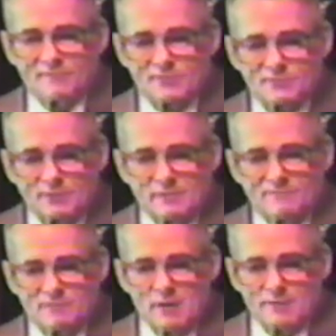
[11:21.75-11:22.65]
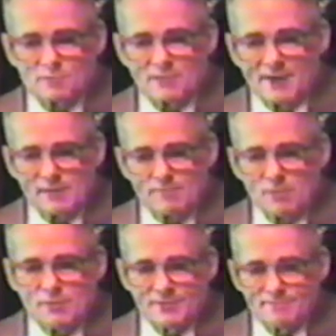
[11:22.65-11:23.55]
but for the children of God scattered
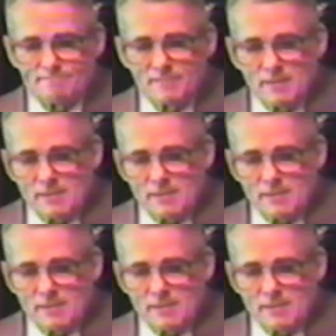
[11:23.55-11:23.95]
abroad.